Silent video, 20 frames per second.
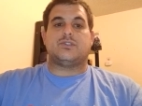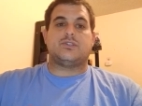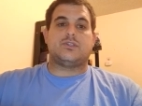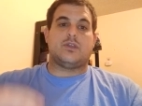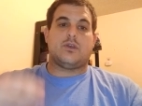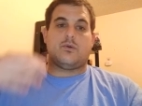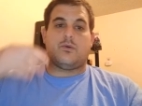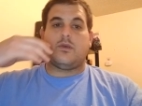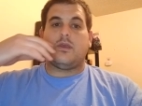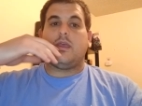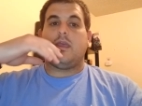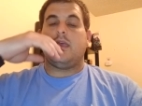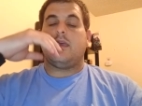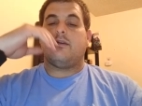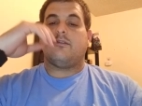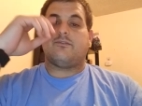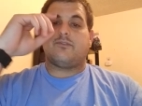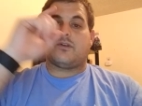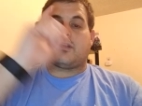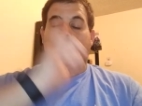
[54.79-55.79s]
So,
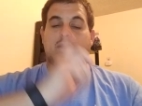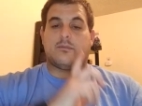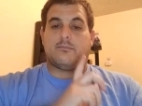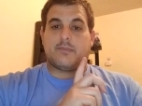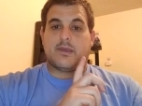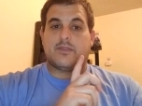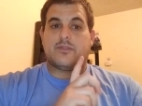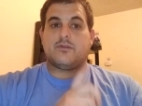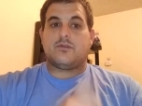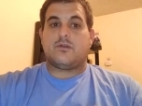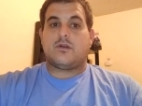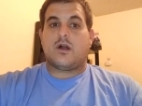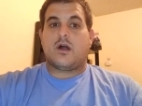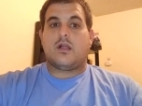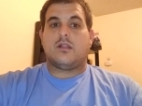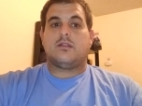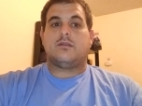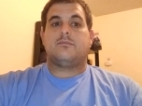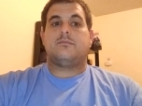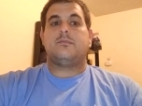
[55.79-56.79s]
for our methyl
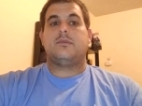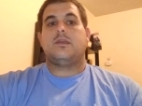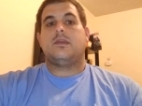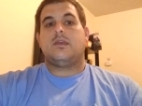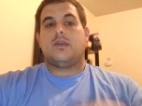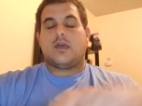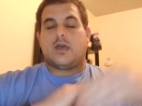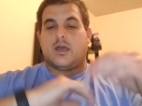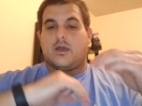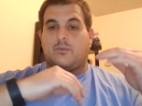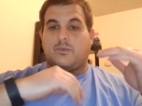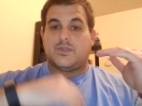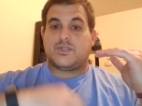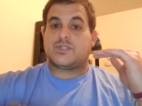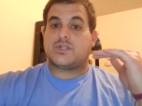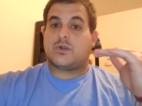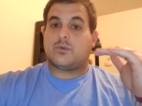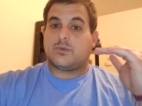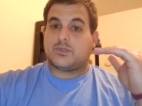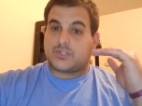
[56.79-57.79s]
column, we
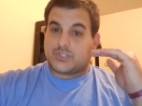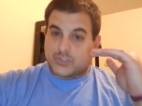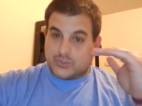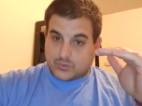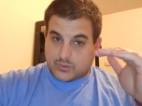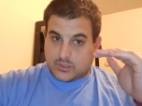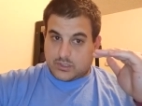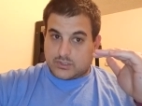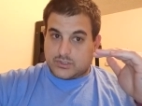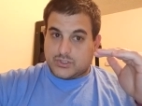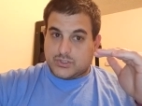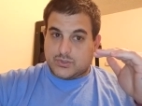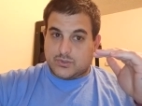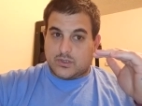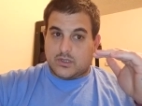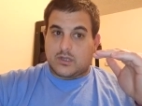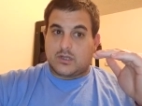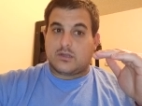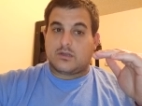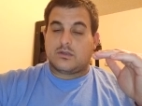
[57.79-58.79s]
start with strong,
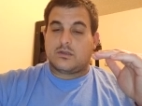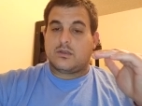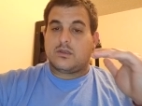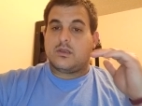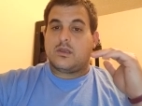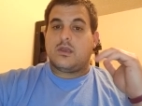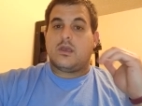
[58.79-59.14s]
strong.